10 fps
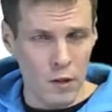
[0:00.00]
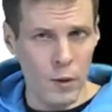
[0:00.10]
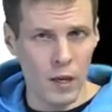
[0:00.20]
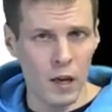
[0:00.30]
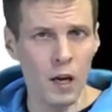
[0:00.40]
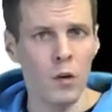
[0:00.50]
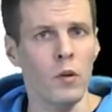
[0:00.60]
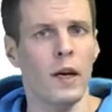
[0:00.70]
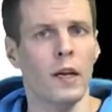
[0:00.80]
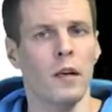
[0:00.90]
So we
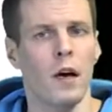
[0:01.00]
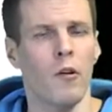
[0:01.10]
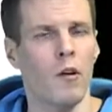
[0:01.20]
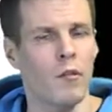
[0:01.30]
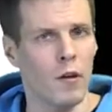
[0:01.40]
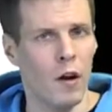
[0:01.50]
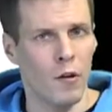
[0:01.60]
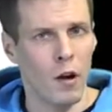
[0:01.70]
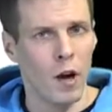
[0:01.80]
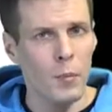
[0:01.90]
calculate
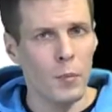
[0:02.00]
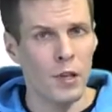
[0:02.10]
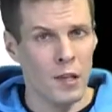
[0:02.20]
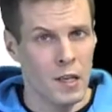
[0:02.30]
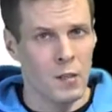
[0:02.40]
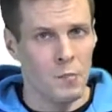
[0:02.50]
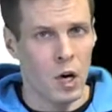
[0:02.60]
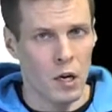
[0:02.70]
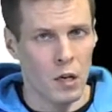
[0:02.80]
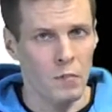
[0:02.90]
our hypothesized
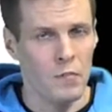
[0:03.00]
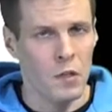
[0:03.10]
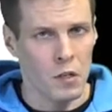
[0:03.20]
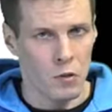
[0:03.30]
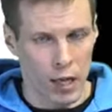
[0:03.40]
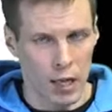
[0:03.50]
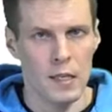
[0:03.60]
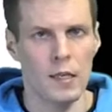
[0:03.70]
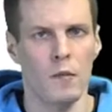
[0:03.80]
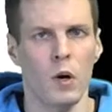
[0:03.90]
model. So that
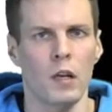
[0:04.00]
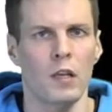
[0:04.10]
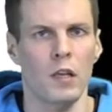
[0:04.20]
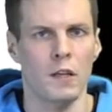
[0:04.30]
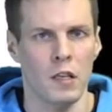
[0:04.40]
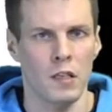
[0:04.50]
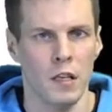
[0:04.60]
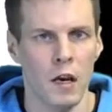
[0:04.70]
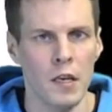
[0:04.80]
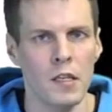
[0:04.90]
is the one that gives us the
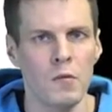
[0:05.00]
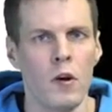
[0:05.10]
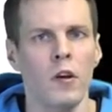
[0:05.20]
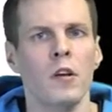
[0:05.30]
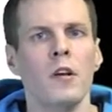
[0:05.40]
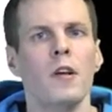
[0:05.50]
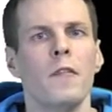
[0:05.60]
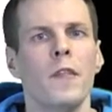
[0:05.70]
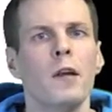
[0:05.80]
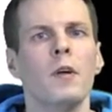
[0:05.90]
chi-square.
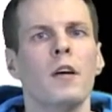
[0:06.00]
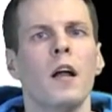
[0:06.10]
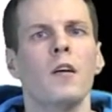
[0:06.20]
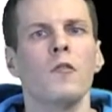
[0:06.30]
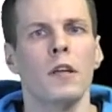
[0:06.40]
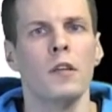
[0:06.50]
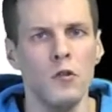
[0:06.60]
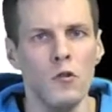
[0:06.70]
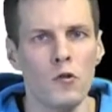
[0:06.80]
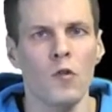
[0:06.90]
Then we calculate
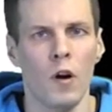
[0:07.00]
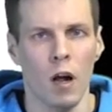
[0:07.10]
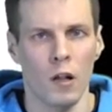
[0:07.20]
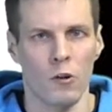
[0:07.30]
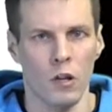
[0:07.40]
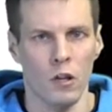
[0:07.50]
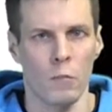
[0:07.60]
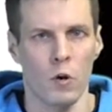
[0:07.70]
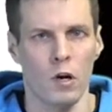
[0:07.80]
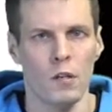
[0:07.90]
two alternative
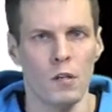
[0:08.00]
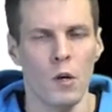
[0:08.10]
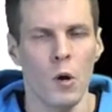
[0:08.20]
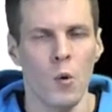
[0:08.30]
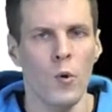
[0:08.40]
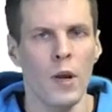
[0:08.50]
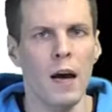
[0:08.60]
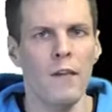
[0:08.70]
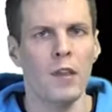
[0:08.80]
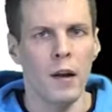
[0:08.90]
models. We
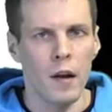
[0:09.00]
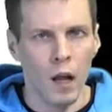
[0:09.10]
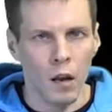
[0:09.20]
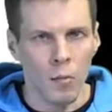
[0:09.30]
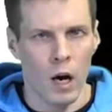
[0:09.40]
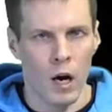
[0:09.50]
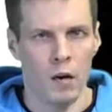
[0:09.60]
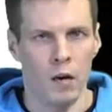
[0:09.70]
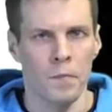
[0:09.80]
have the null model.